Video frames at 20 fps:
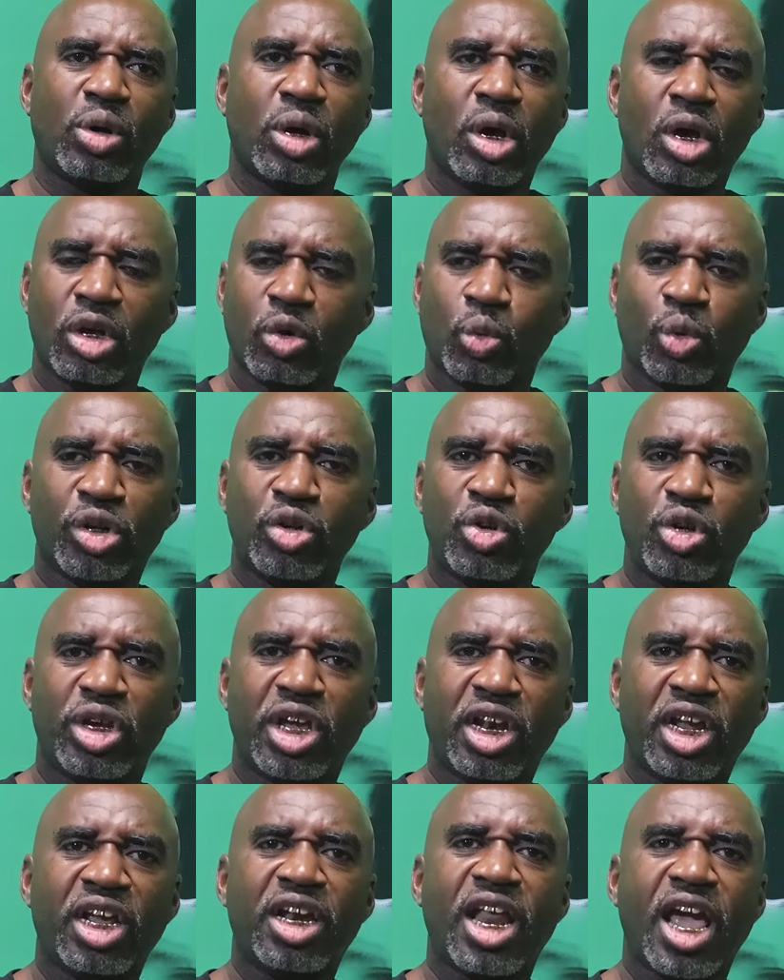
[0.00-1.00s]
You when
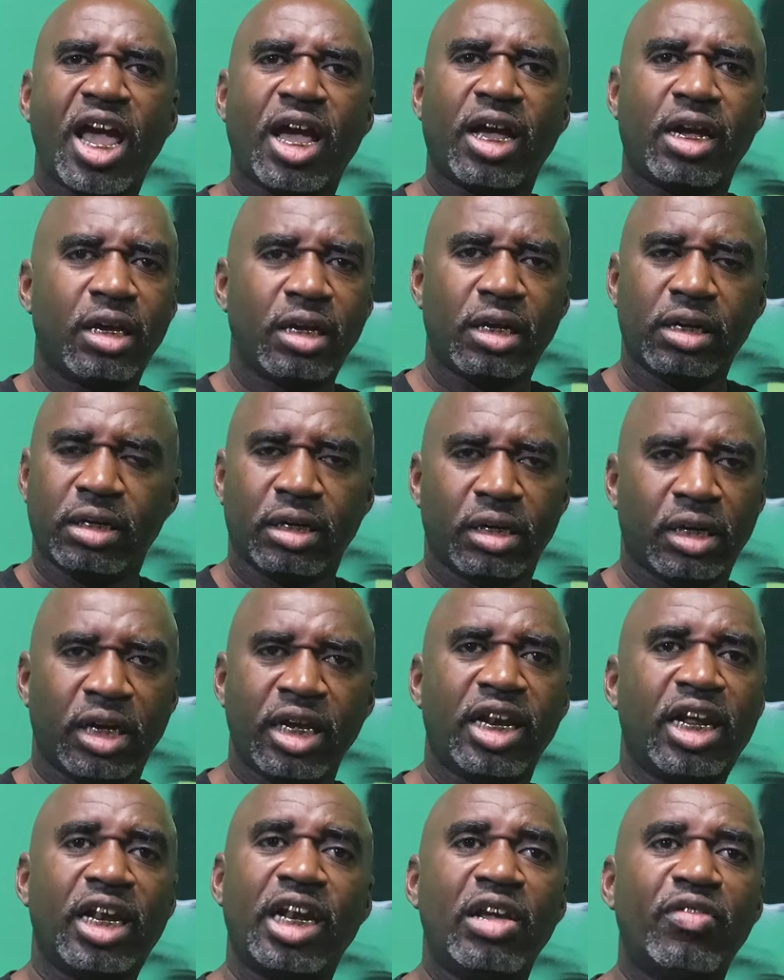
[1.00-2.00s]
you get in now,
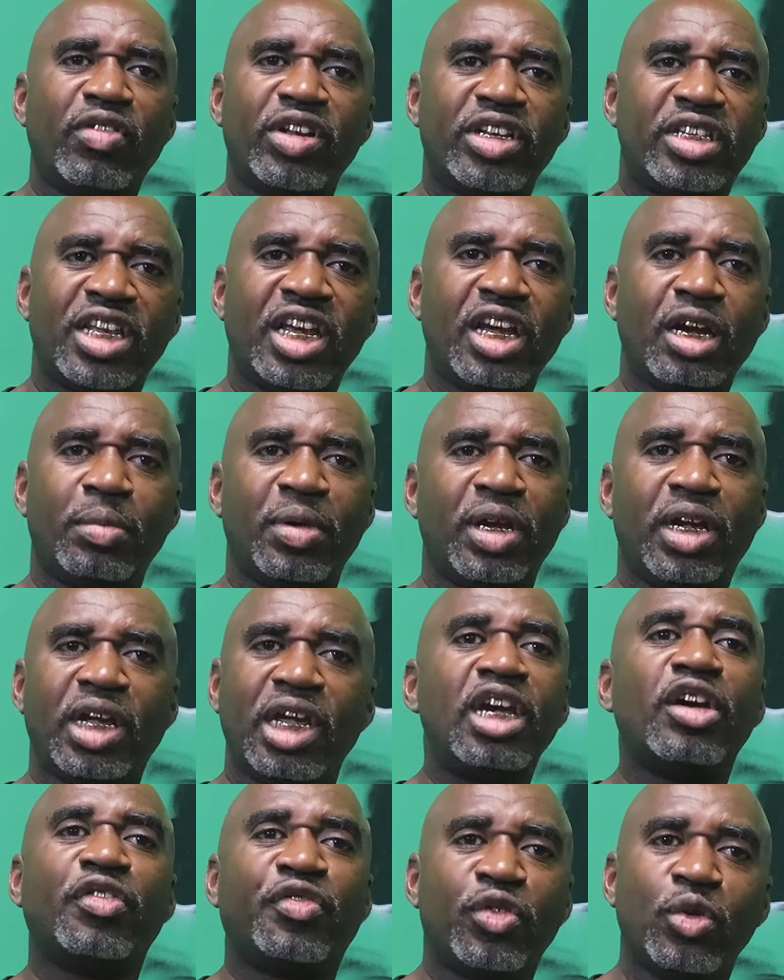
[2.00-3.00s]
he didn't even tell
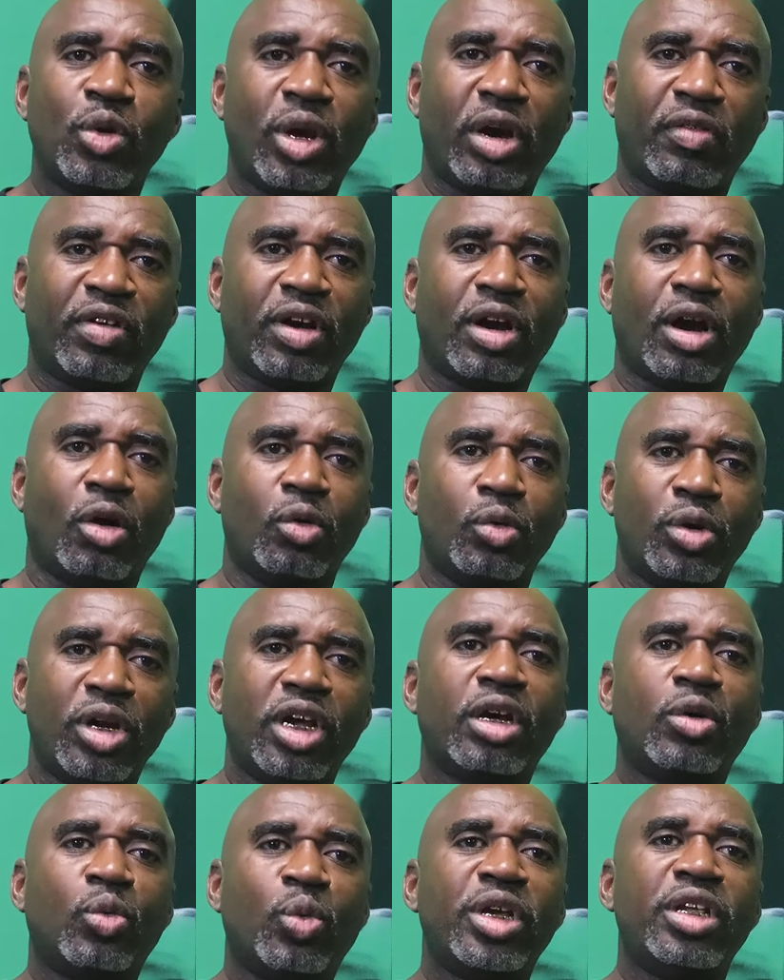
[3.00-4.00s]
me if you ever
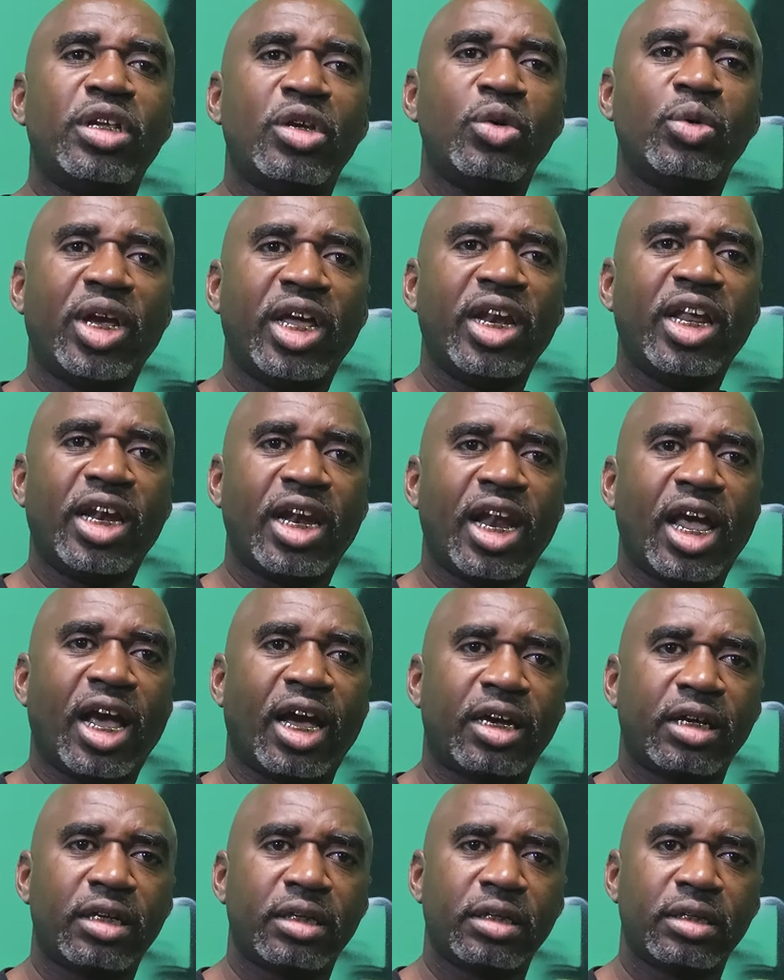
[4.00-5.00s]
go, nigga. When you get in
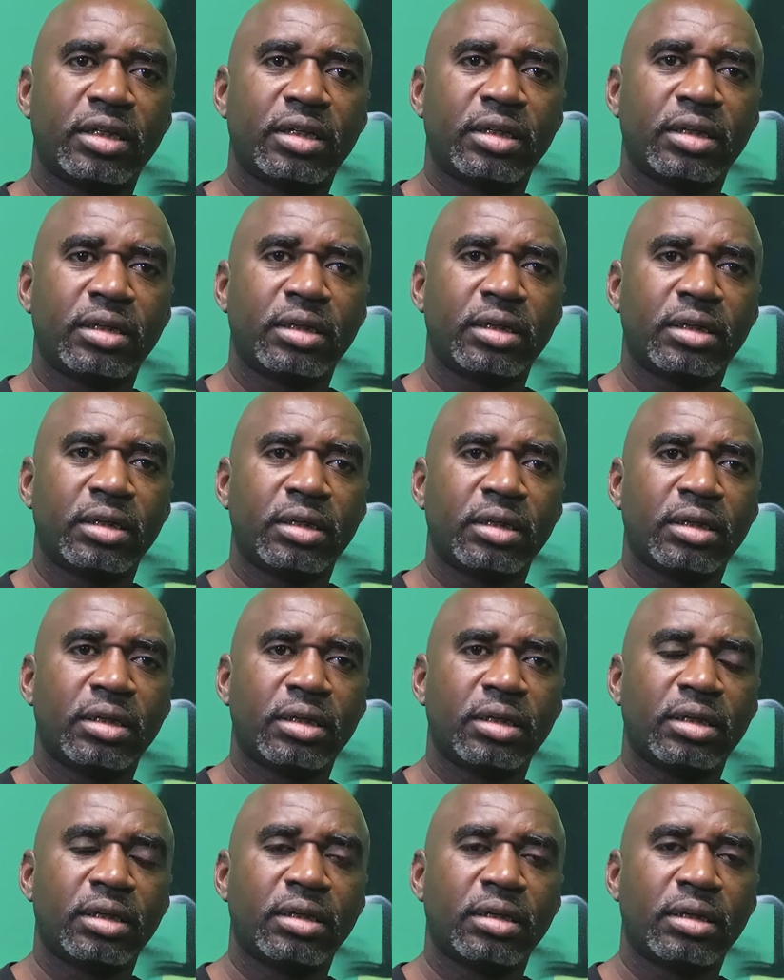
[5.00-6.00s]
now, mm,
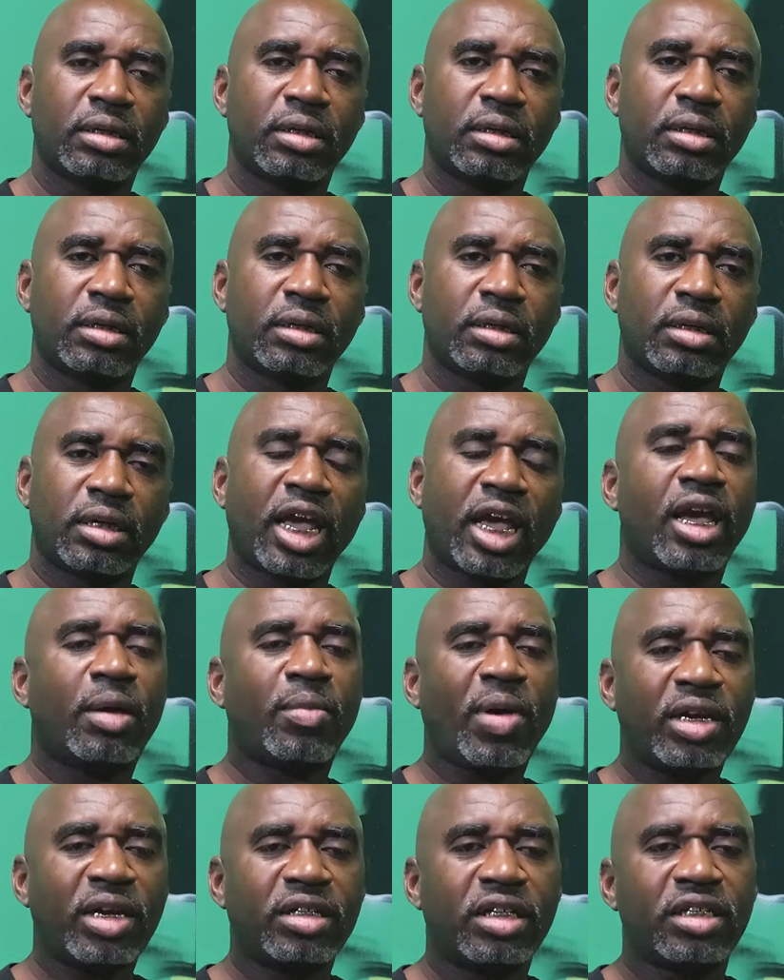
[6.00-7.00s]
that's crazy.
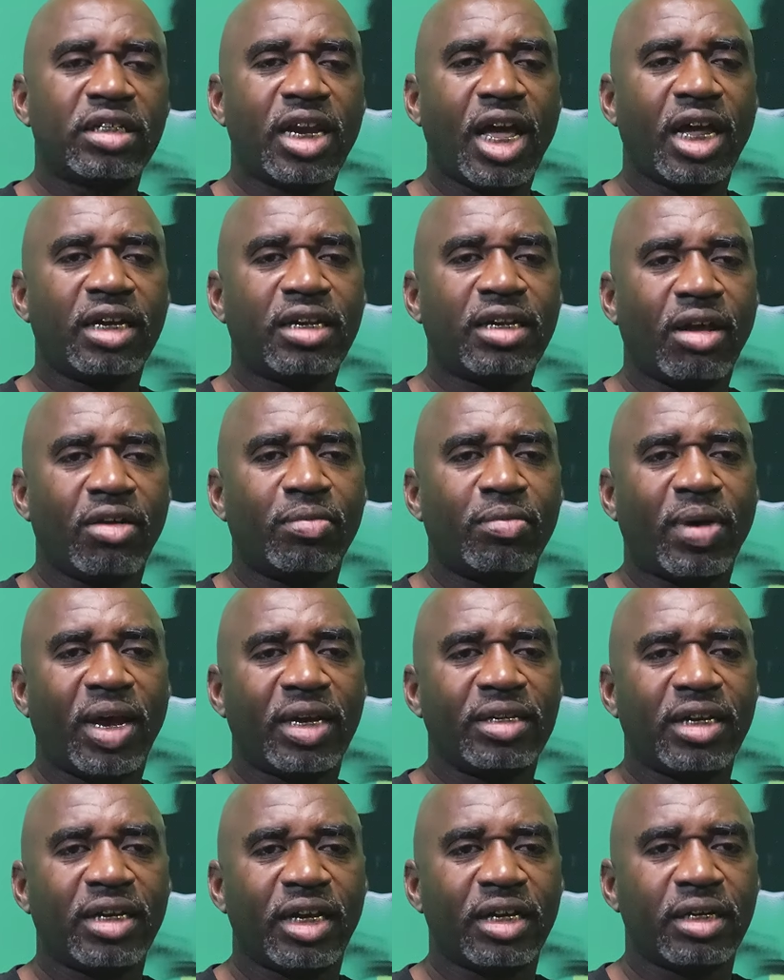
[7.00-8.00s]
Bam, I just not thought
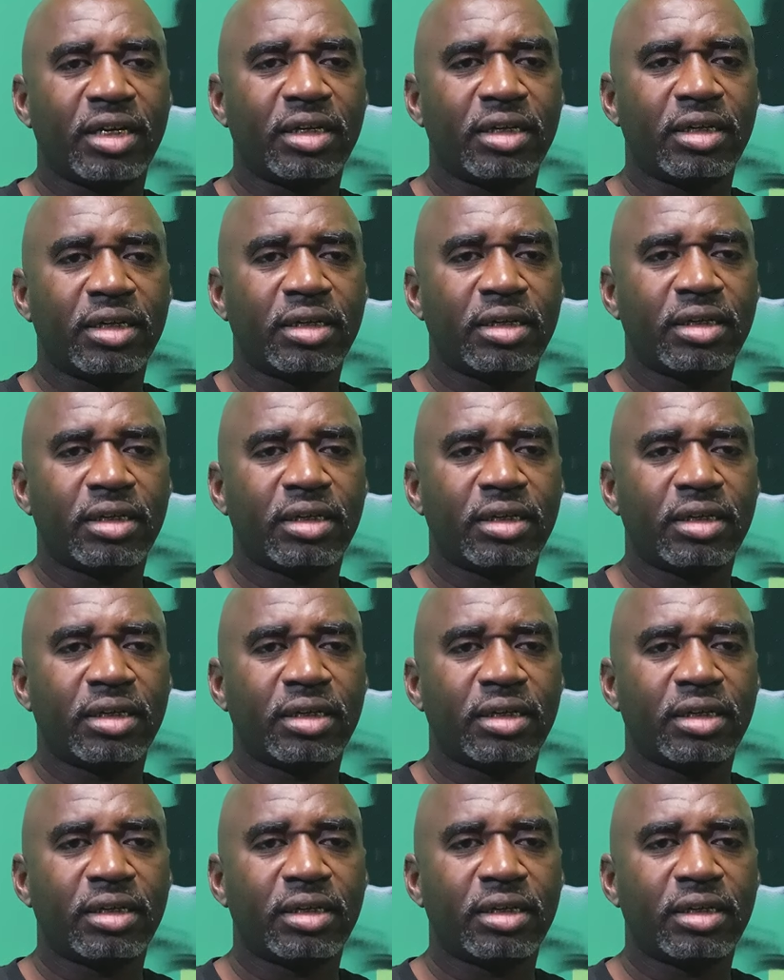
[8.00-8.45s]
about that.